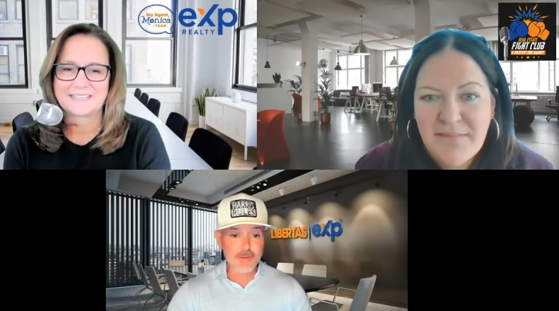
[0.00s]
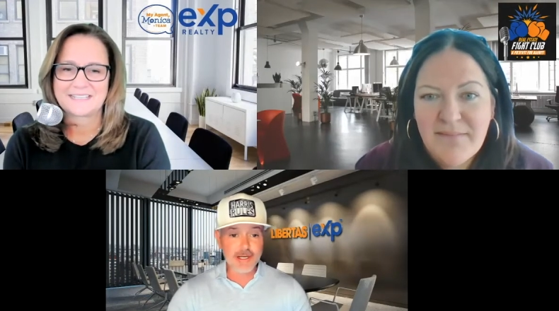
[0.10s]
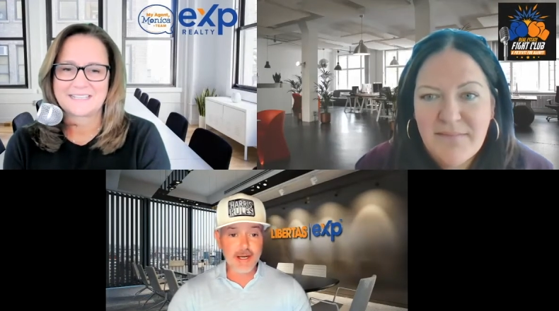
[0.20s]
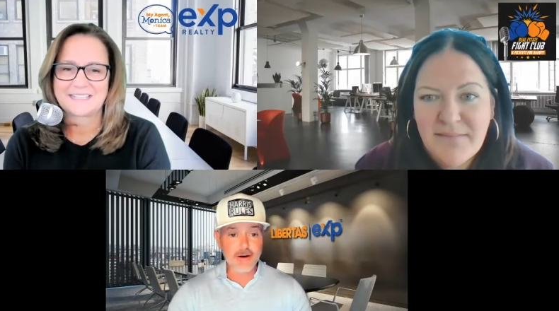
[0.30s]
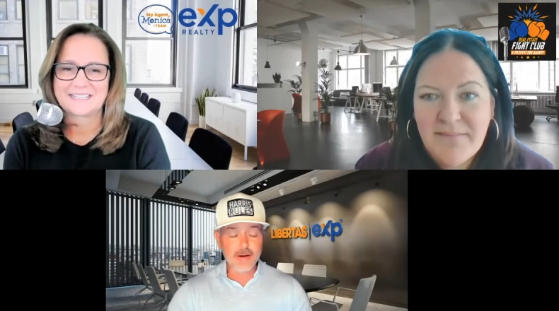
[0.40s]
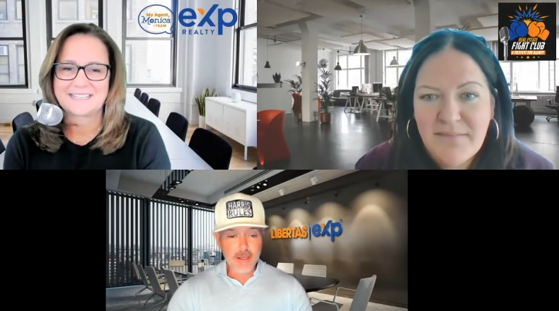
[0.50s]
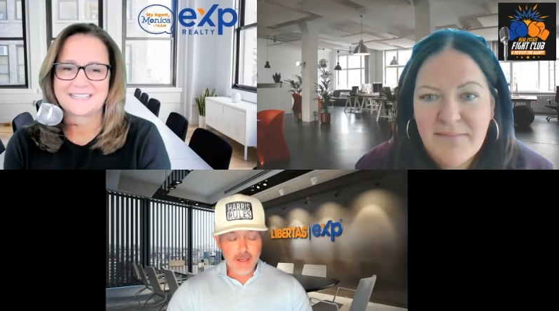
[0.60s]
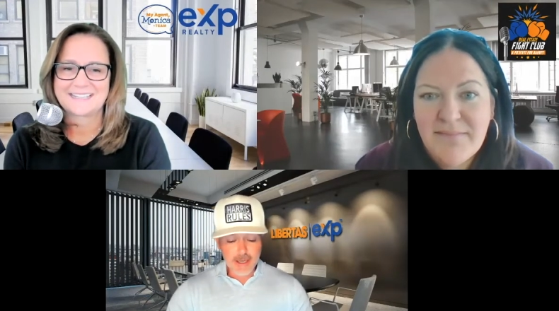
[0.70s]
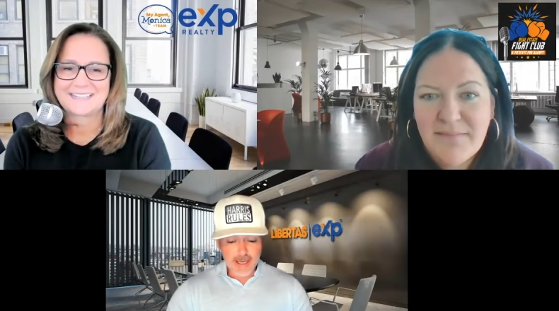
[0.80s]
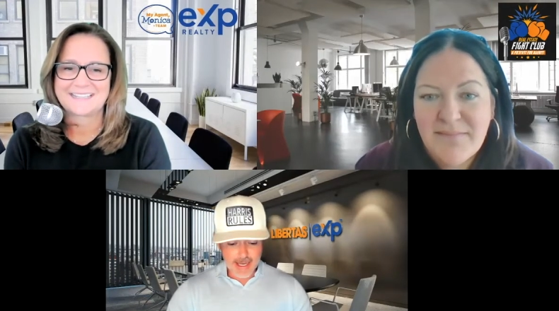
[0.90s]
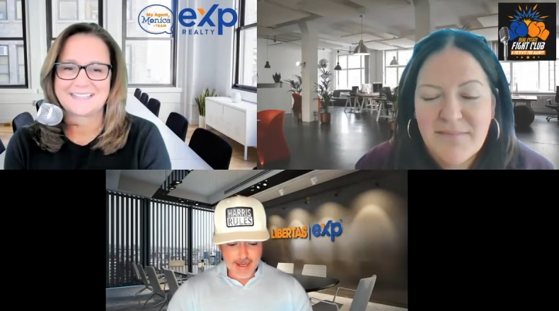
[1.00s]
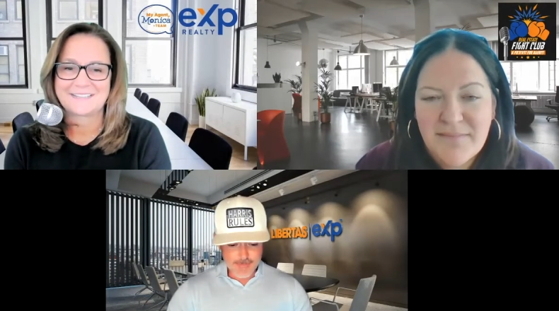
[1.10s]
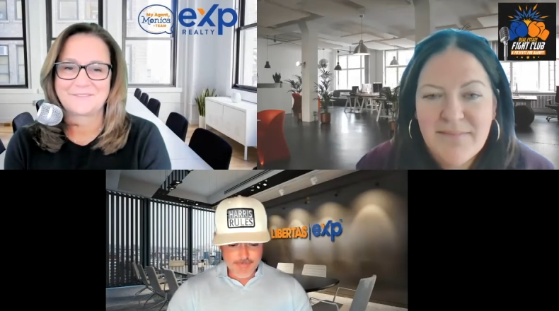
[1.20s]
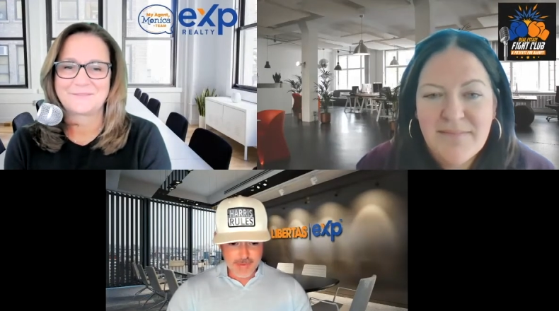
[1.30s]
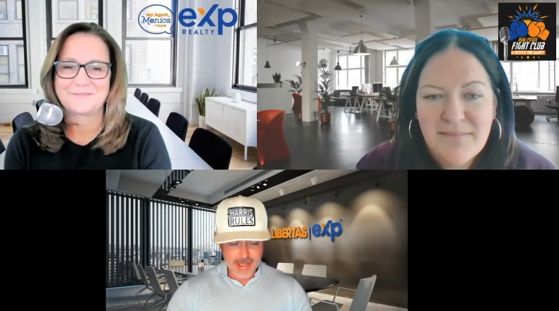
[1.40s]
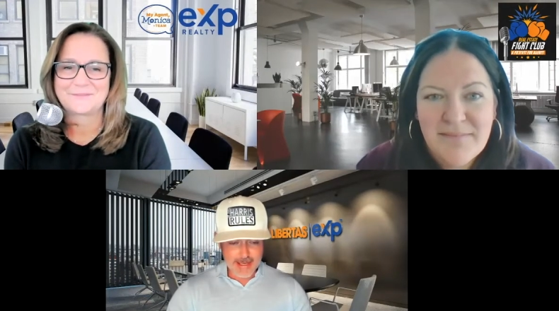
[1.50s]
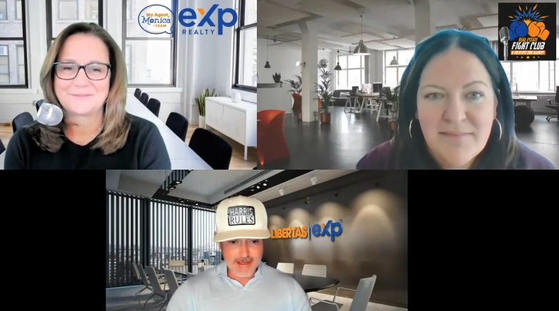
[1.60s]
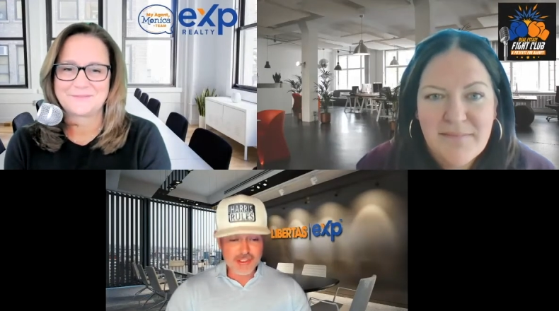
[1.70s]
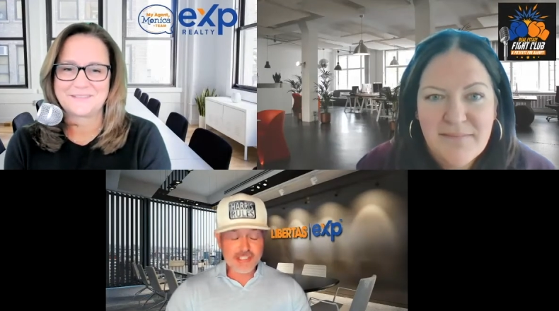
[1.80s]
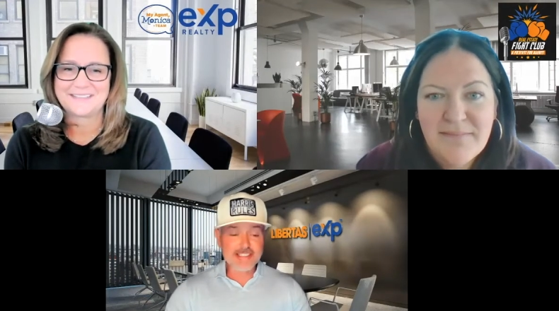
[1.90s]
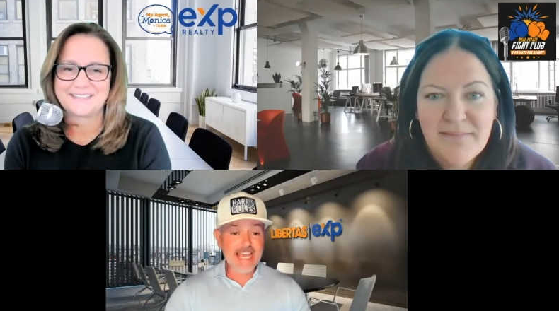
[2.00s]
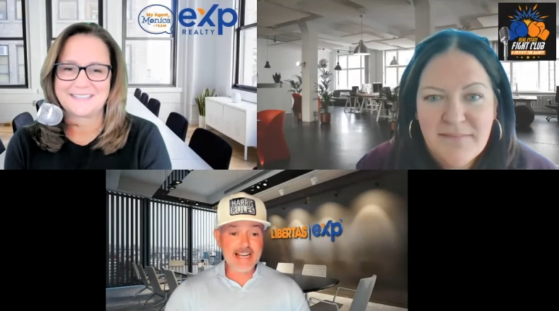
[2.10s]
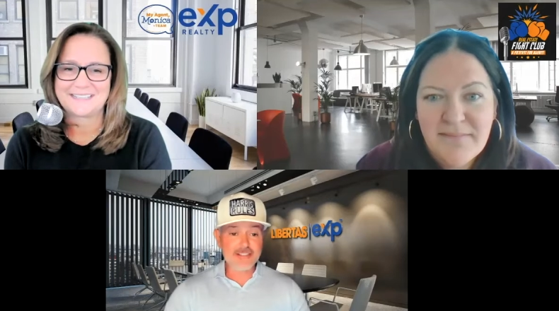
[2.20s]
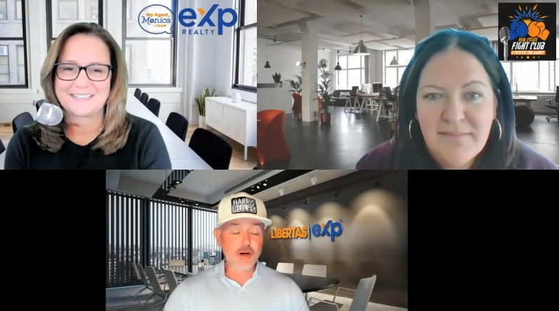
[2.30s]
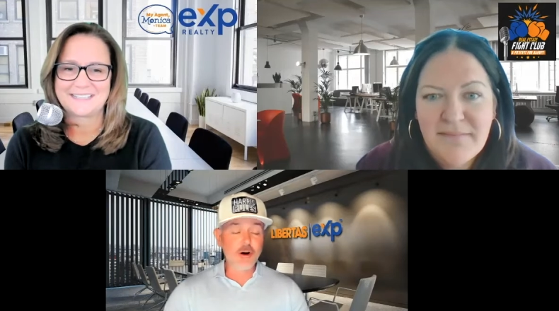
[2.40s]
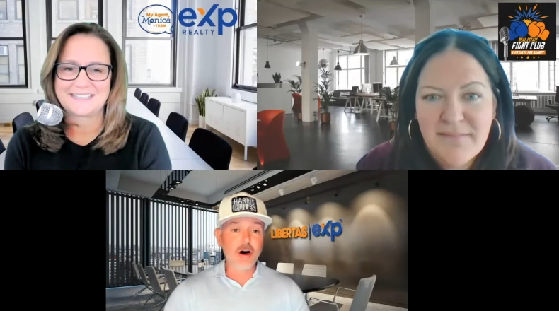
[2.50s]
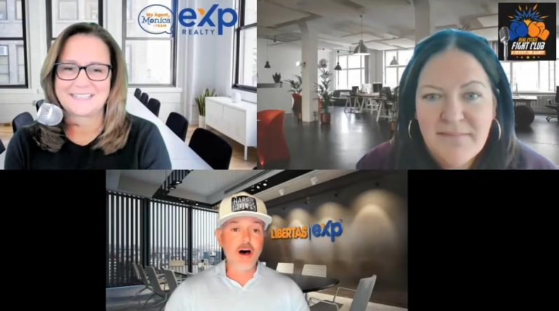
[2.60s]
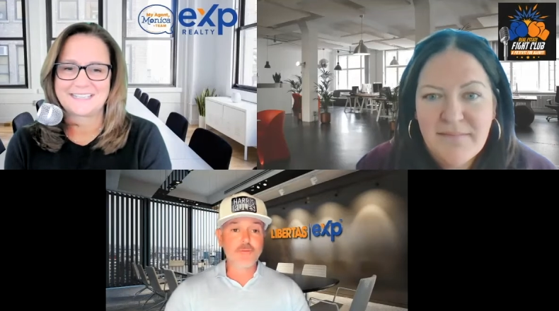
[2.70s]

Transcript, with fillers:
Speaker 1: you know. Um, and just text, don't call.